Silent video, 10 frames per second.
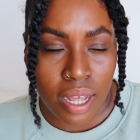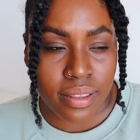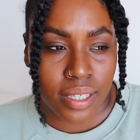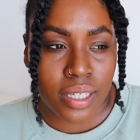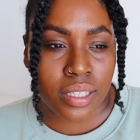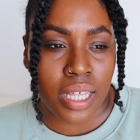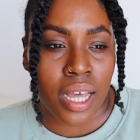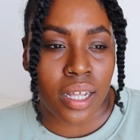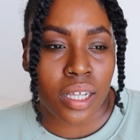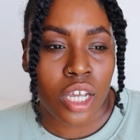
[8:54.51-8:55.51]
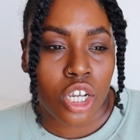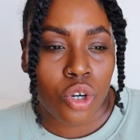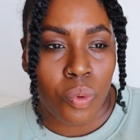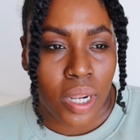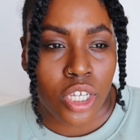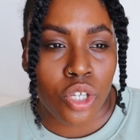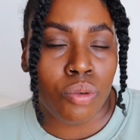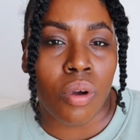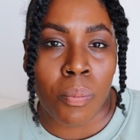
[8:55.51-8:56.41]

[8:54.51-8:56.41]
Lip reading: I think that when you